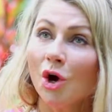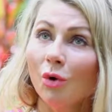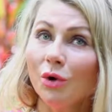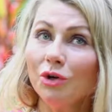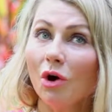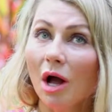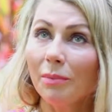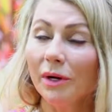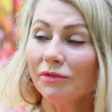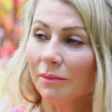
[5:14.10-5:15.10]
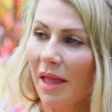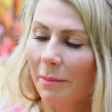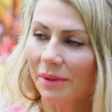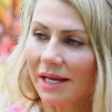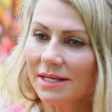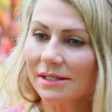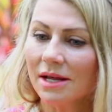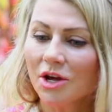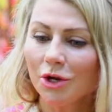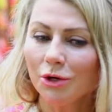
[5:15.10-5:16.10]
when you operate from that place,
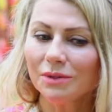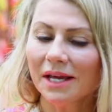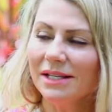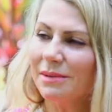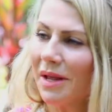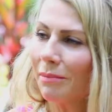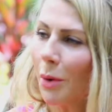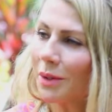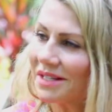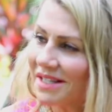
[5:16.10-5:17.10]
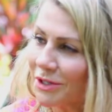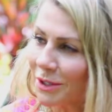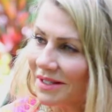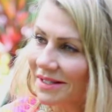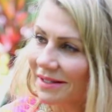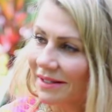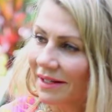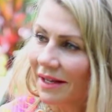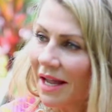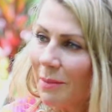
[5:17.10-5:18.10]
you tend to make poor decisions
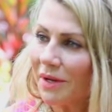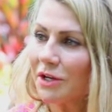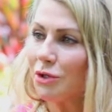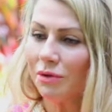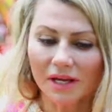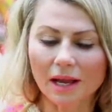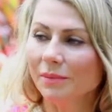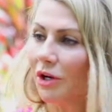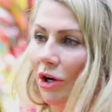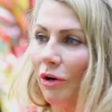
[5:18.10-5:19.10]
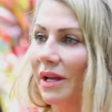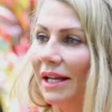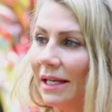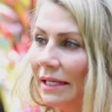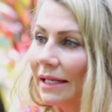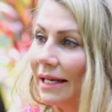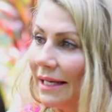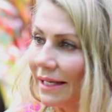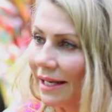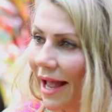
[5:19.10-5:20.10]
because you think, I'm in a hurry, I need it and I
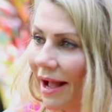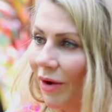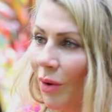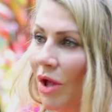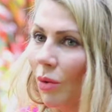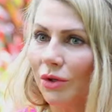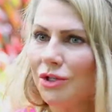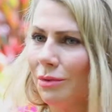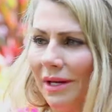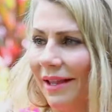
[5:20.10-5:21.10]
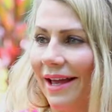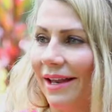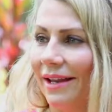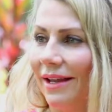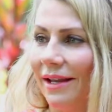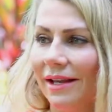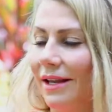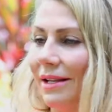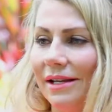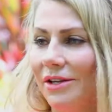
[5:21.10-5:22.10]
need it now. Well, doing that,
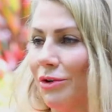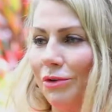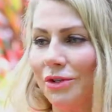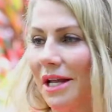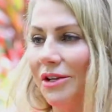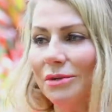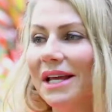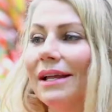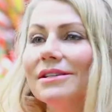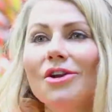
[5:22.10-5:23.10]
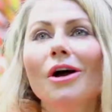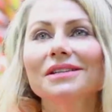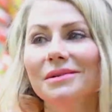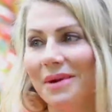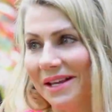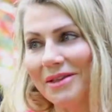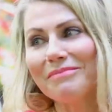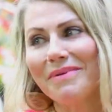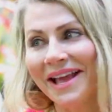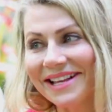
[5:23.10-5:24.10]
you tend not to make the
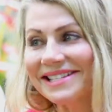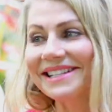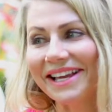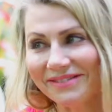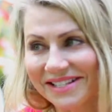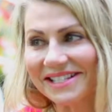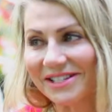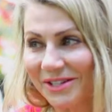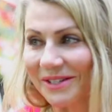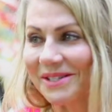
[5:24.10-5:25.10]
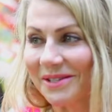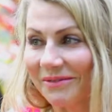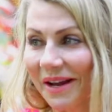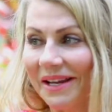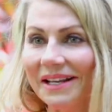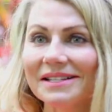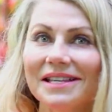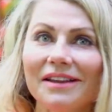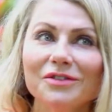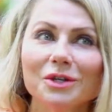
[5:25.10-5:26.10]
best life decisions, right?
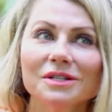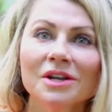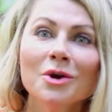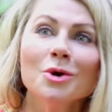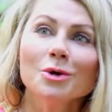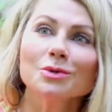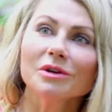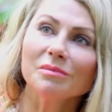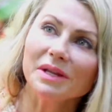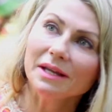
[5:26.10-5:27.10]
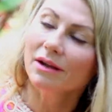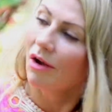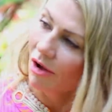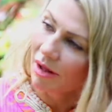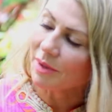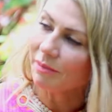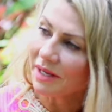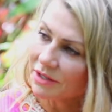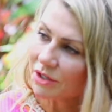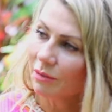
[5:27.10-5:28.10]
Instead of just sort of being calm and
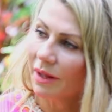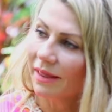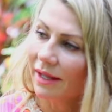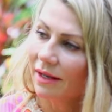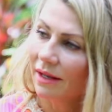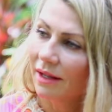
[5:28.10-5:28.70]
patient with it,